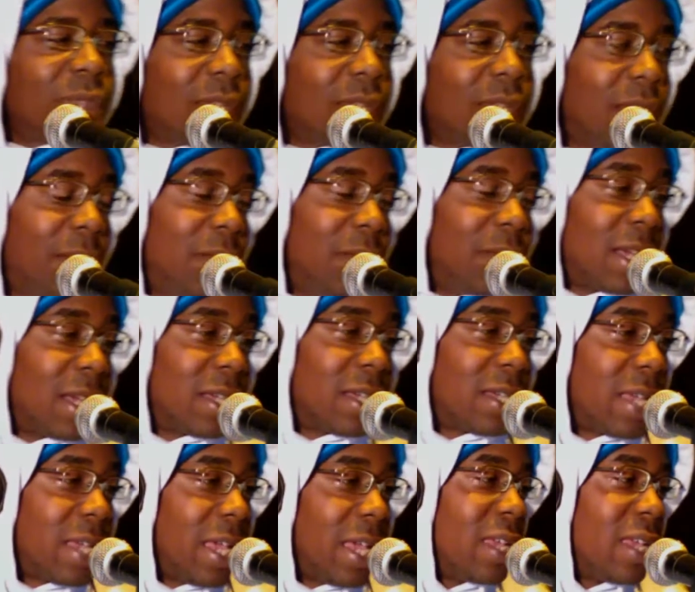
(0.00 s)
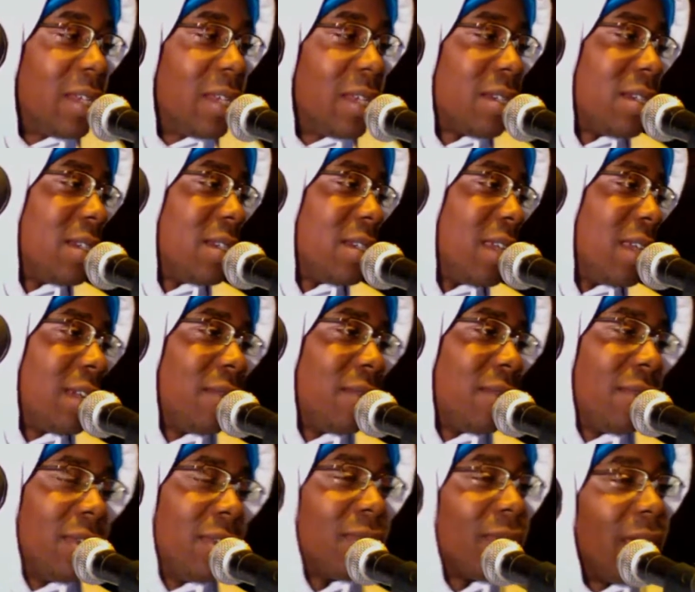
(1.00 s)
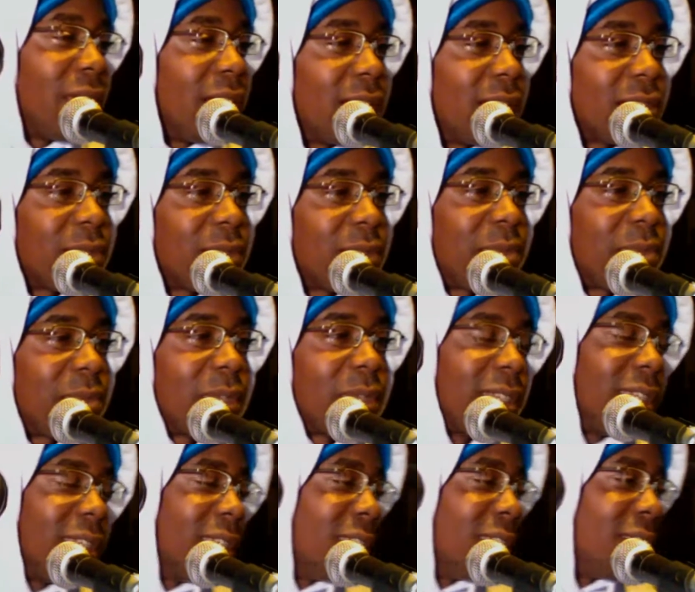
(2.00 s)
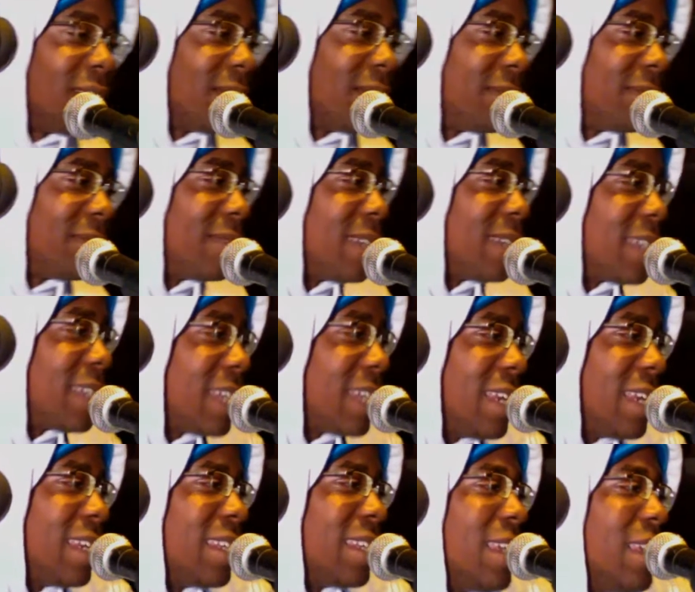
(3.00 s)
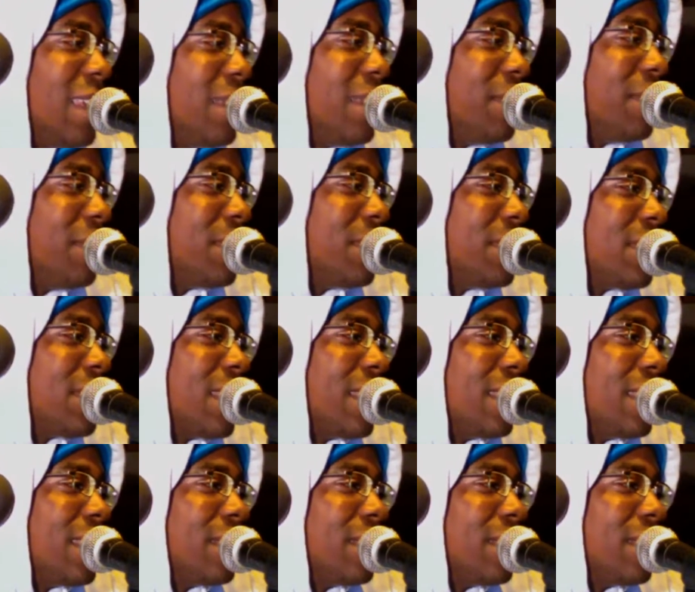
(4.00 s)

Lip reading: I mean, I could catch, I could run the routes, but when I got in the game, it was like,